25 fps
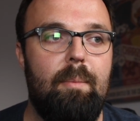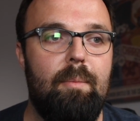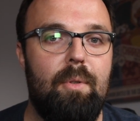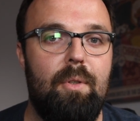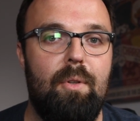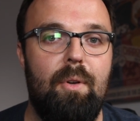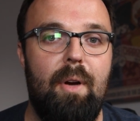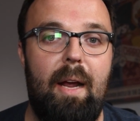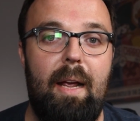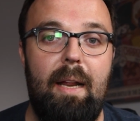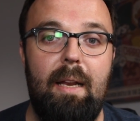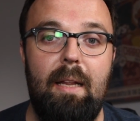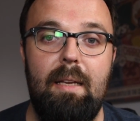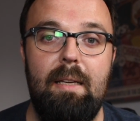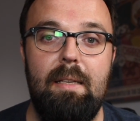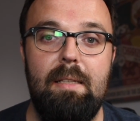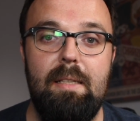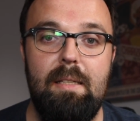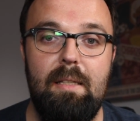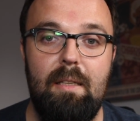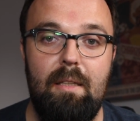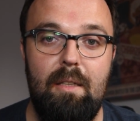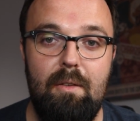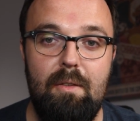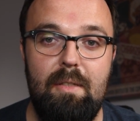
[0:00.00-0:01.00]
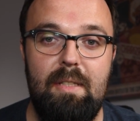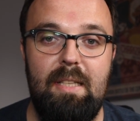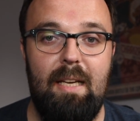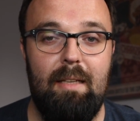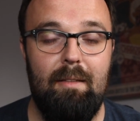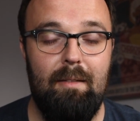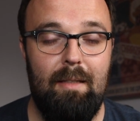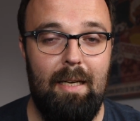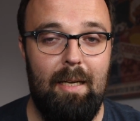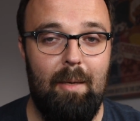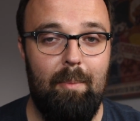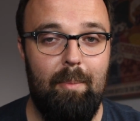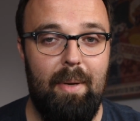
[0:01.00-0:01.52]
created this new
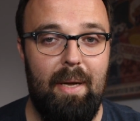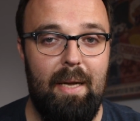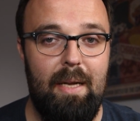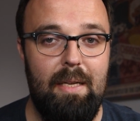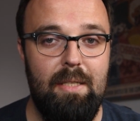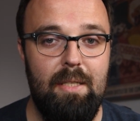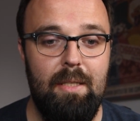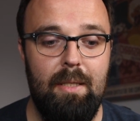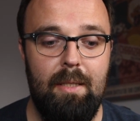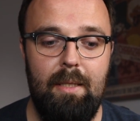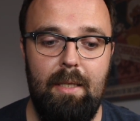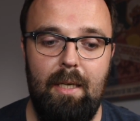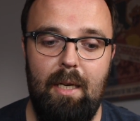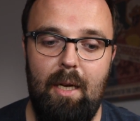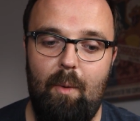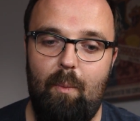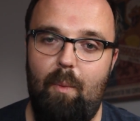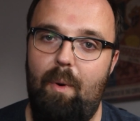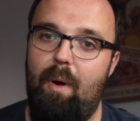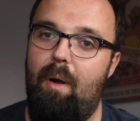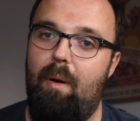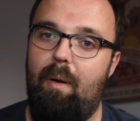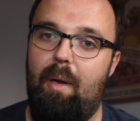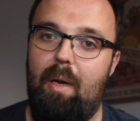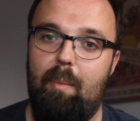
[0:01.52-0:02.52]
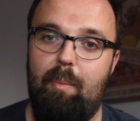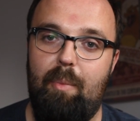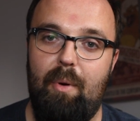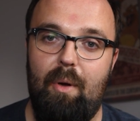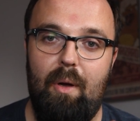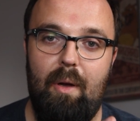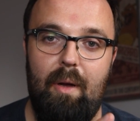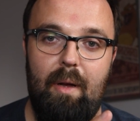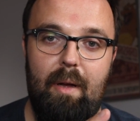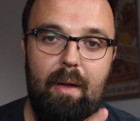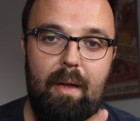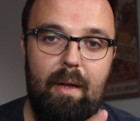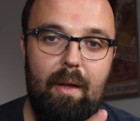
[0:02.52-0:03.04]
SoundCloud page where I'm going to
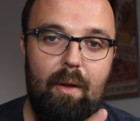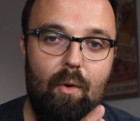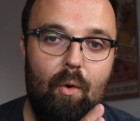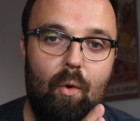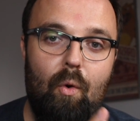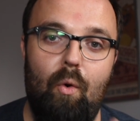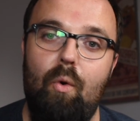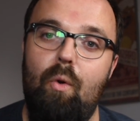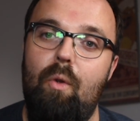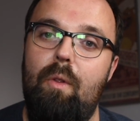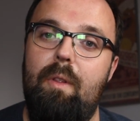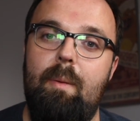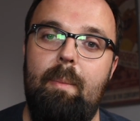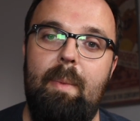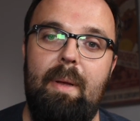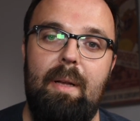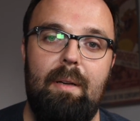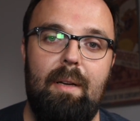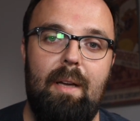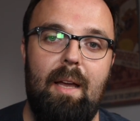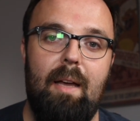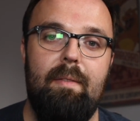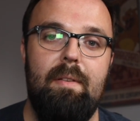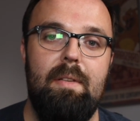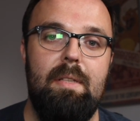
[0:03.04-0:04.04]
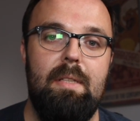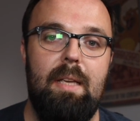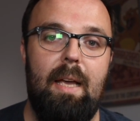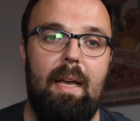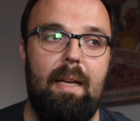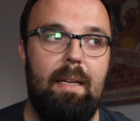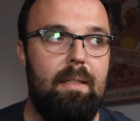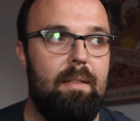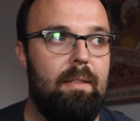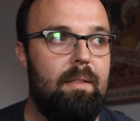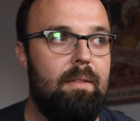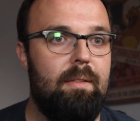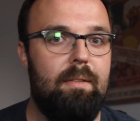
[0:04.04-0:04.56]
put all the metal covers
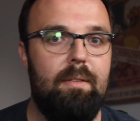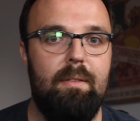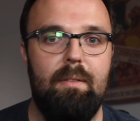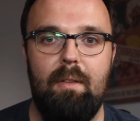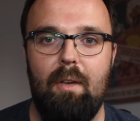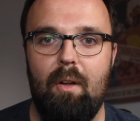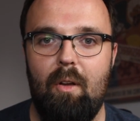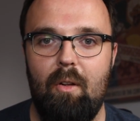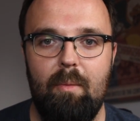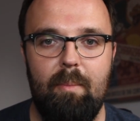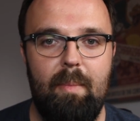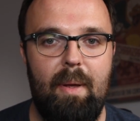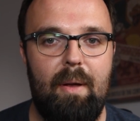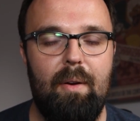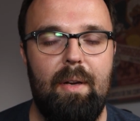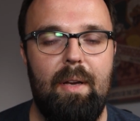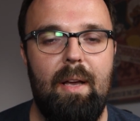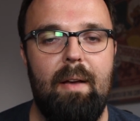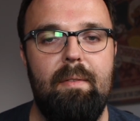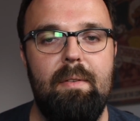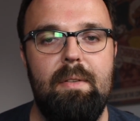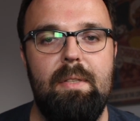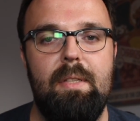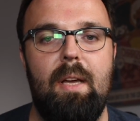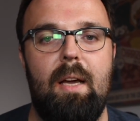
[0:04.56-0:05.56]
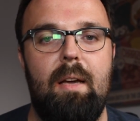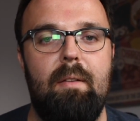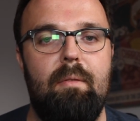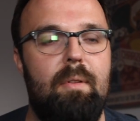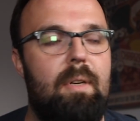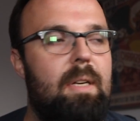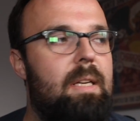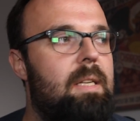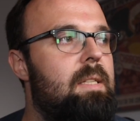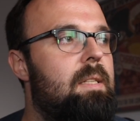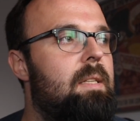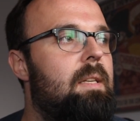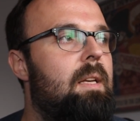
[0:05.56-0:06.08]
and non-metal covers that I've
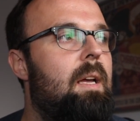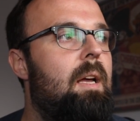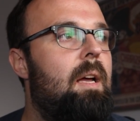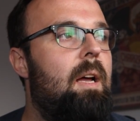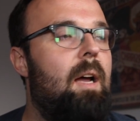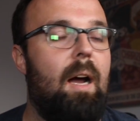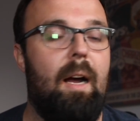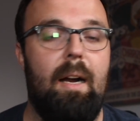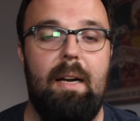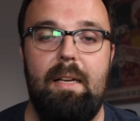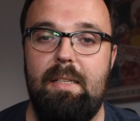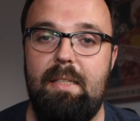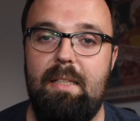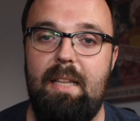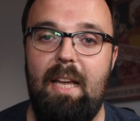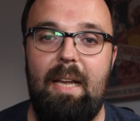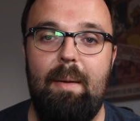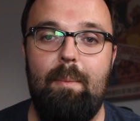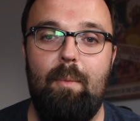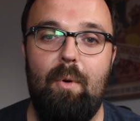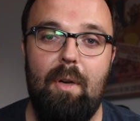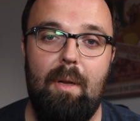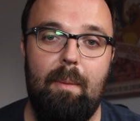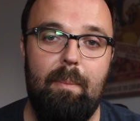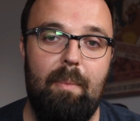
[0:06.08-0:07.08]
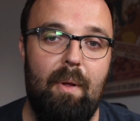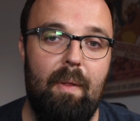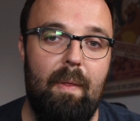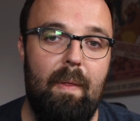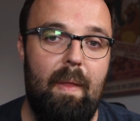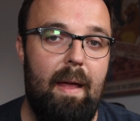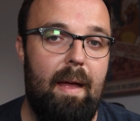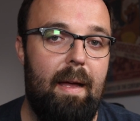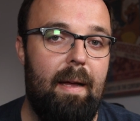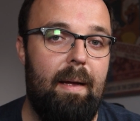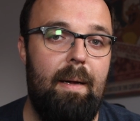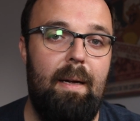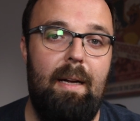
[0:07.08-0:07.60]
released. I'm going to stick them all up on
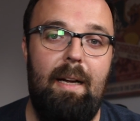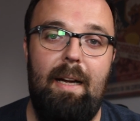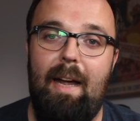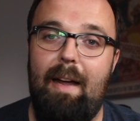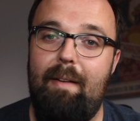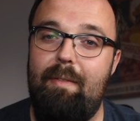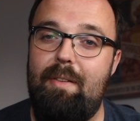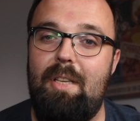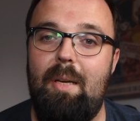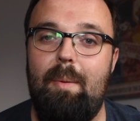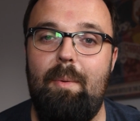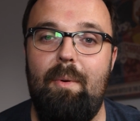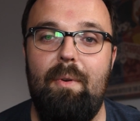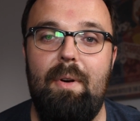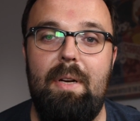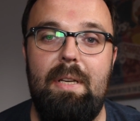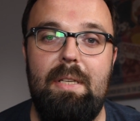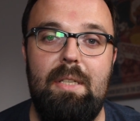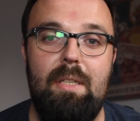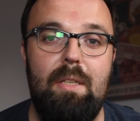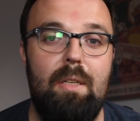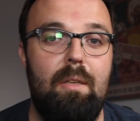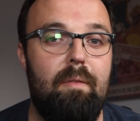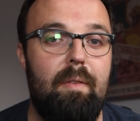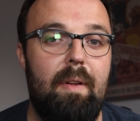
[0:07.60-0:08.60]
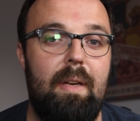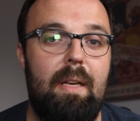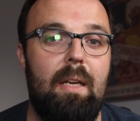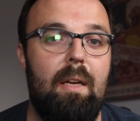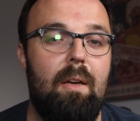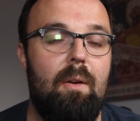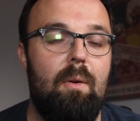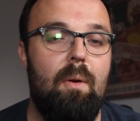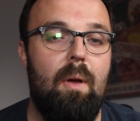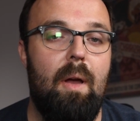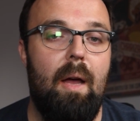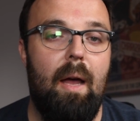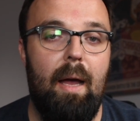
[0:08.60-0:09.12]
there. Every time I release a new
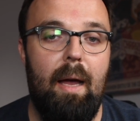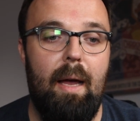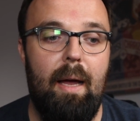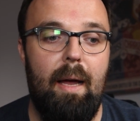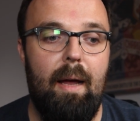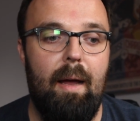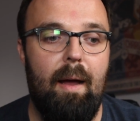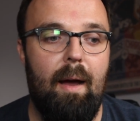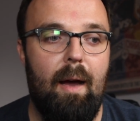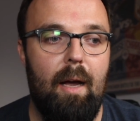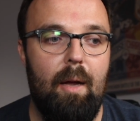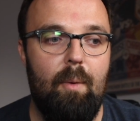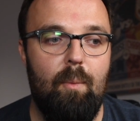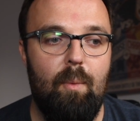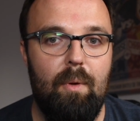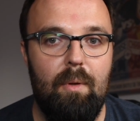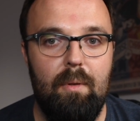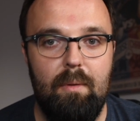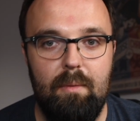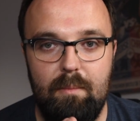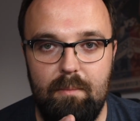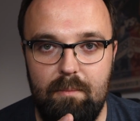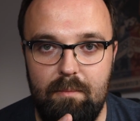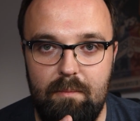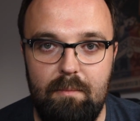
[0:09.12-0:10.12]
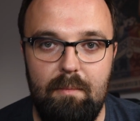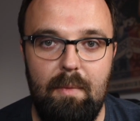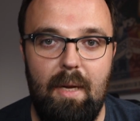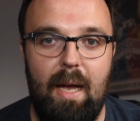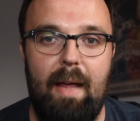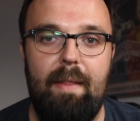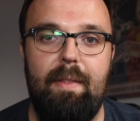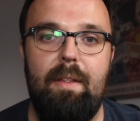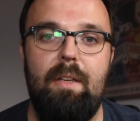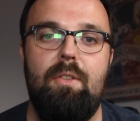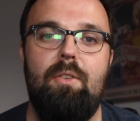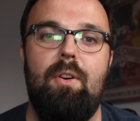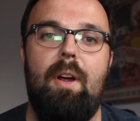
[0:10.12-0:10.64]
video, I will
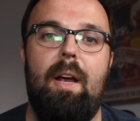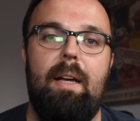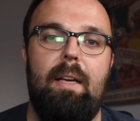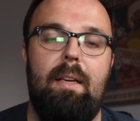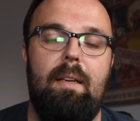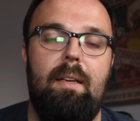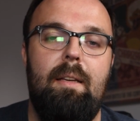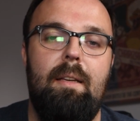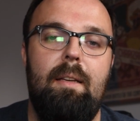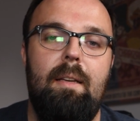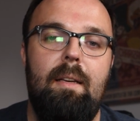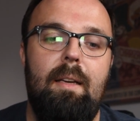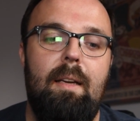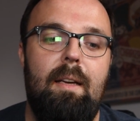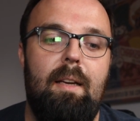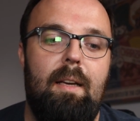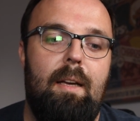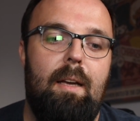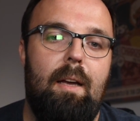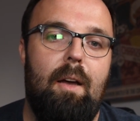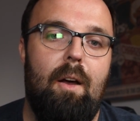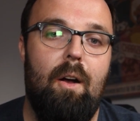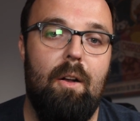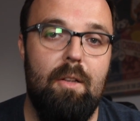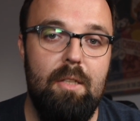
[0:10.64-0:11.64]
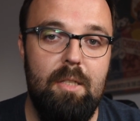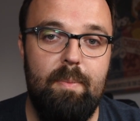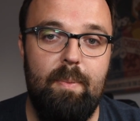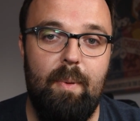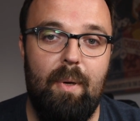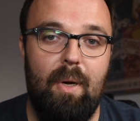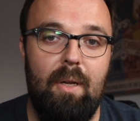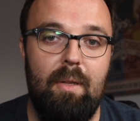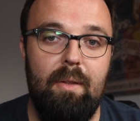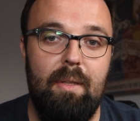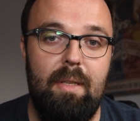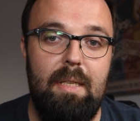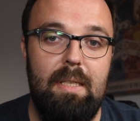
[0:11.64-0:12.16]
add the track on
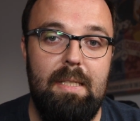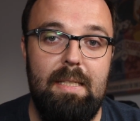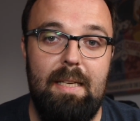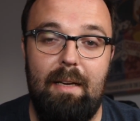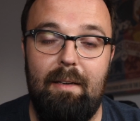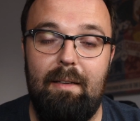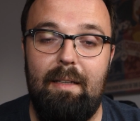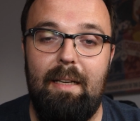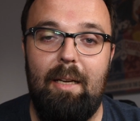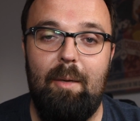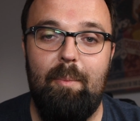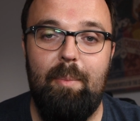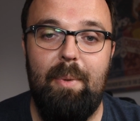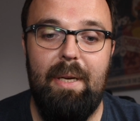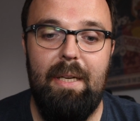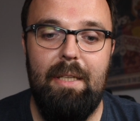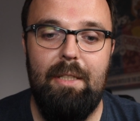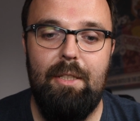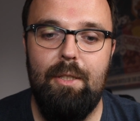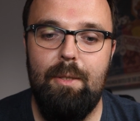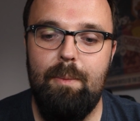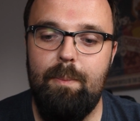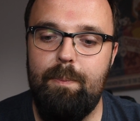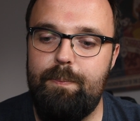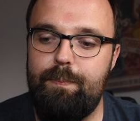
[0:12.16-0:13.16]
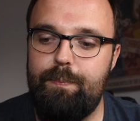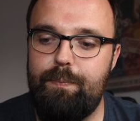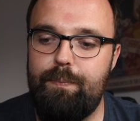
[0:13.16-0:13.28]
the SoundCloud page.